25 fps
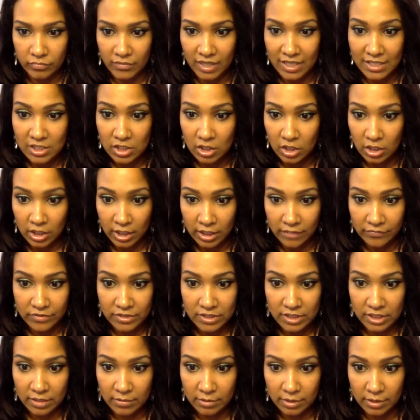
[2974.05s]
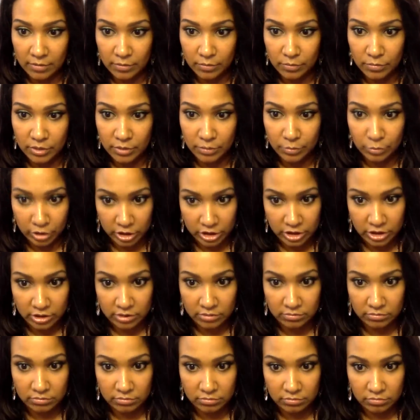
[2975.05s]
That's all I have to say about
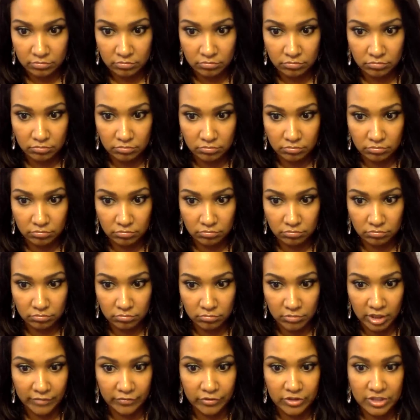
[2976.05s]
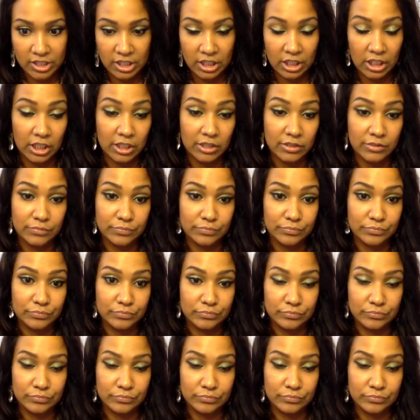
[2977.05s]
depression. Never seen it.